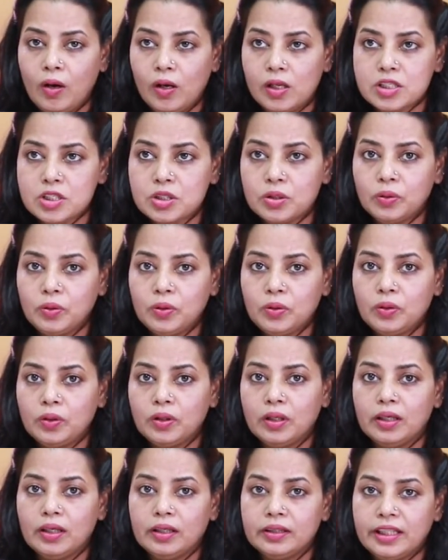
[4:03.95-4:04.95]
Also,
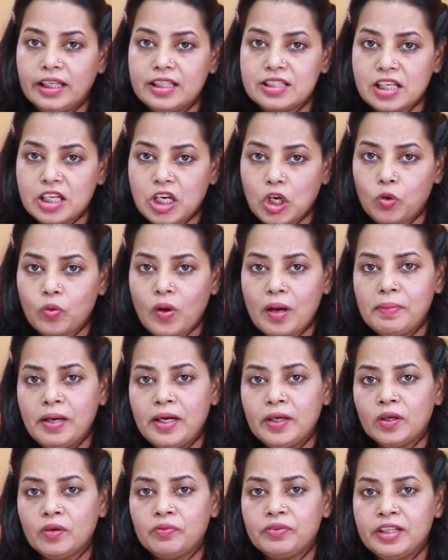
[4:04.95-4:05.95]
there is a
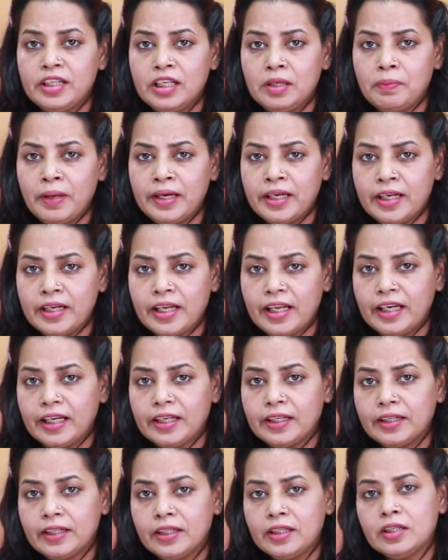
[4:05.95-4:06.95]
requirement of independent
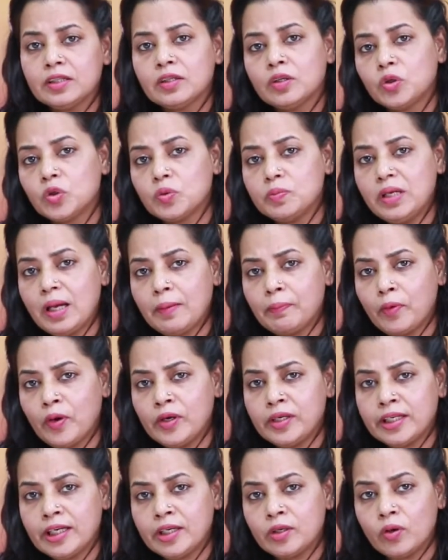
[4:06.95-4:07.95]
director to be
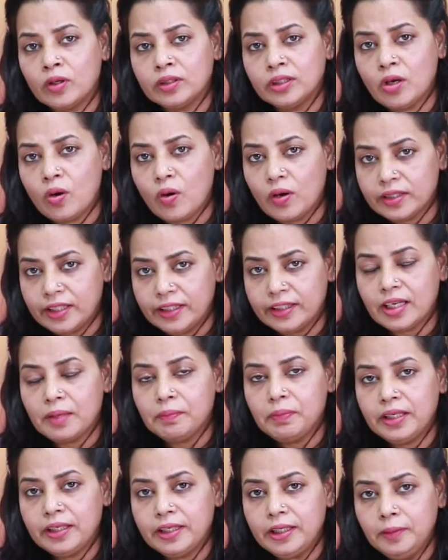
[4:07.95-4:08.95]
appointed on the audit
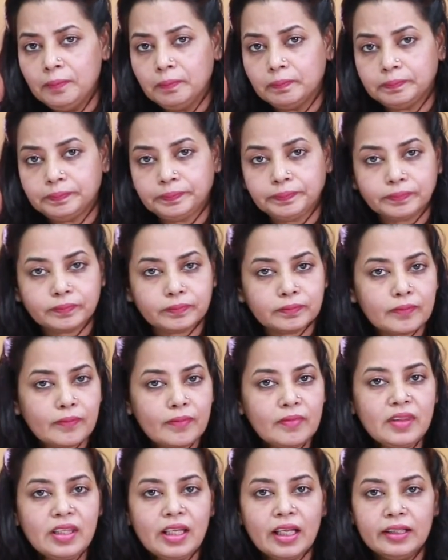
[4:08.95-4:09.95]
committee,
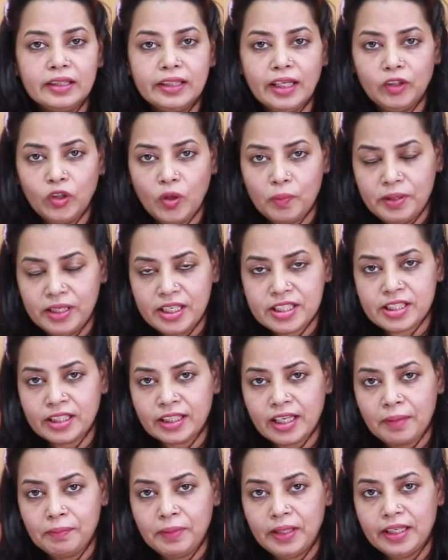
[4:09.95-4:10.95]
the
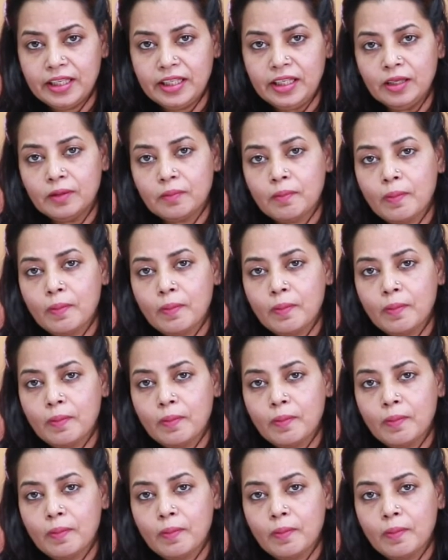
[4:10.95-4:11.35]
nomination committee